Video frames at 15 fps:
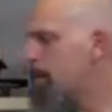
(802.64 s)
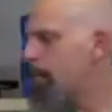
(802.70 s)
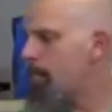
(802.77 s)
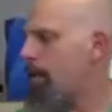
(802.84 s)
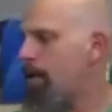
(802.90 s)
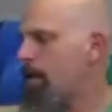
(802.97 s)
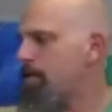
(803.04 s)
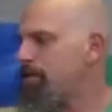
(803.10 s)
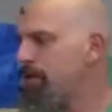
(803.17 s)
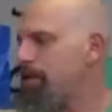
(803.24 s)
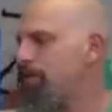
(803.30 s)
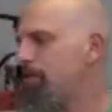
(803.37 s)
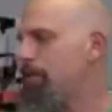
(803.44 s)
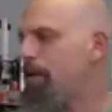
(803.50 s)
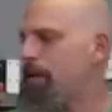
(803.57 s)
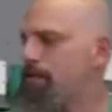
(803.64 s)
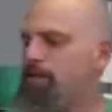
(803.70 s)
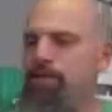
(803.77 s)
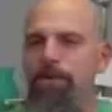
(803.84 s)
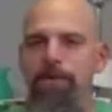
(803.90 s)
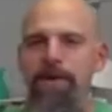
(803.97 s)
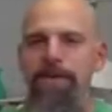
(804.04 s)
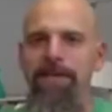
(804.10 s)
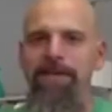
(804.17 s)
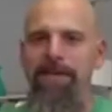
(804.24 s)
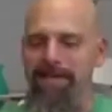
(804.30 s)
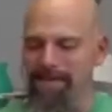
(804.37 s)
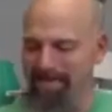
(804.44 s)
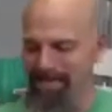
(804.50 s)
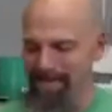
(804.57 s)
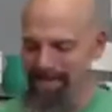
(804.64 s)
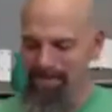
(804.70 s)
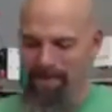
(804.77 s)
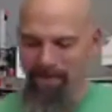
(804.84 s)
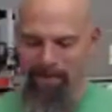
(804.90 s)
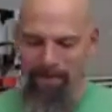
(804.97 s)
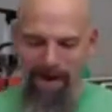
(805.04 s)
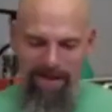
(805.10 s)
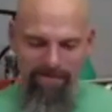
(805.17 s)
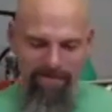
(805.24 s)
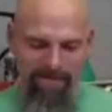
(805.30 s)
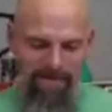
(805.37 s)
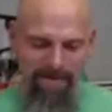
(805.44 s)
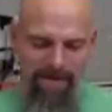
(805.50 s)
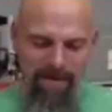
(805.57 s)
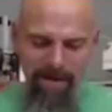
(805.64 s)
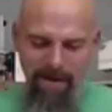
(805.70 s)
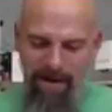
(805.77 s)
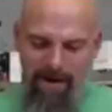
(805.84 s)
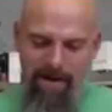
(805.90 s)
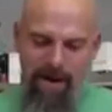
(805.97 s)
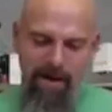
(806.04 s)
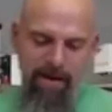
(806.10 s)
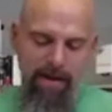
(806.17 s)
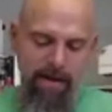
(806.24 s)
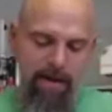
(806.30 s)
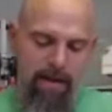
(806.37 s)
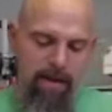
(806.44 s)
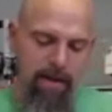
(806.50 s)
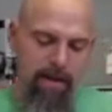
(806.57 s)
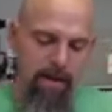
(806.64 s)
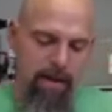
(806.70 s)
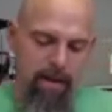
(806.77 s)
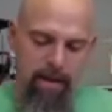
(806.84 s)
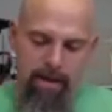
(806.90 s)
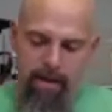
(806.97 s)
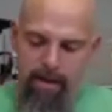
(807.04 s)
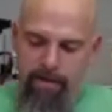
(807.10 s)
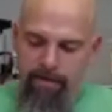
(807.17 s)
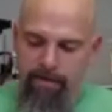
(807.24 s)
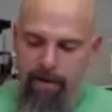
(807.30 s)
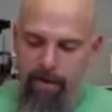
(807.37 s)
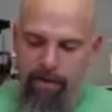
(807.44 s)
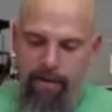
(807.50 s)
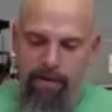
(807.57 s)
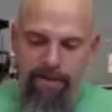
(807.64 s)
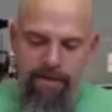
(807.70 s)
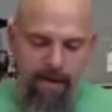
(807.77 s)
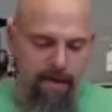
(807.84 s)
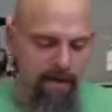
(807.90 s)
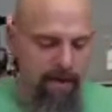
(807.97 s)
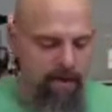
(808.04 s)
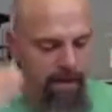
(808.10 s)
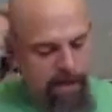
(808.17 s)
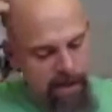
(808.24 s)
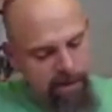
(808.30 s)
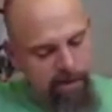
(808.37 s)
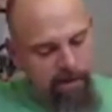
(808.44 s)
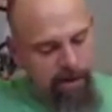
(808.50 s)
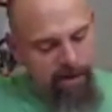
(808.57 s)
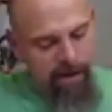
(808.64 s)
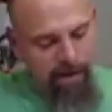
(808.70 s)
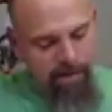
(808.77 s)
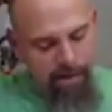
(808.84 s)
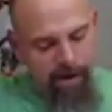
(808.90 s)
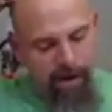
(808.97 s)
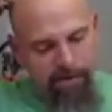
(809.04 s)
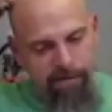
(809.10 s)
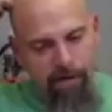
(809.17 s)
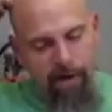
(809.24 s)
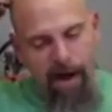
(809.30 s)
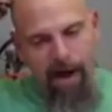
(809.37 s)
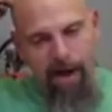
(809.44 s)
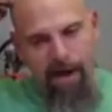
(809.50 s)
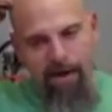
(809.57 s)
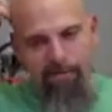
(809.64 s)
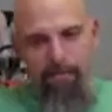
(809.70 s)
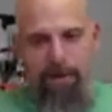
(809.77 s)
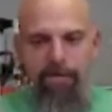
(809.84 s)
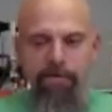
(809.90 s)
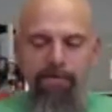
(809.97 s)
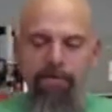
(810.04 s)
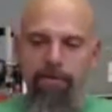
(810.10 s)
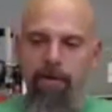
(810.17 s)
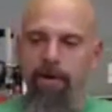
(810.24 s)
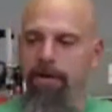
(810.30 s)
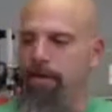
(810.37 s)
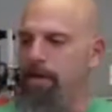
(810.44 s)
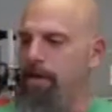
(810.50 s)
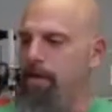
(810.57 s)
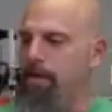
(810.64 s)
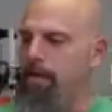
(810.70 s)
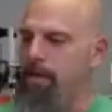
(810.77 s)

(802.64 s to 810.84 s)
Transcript: Margie Drumm joined. That's my wife. All right. So let me tell you the other Adoptabot. So I have been struggling.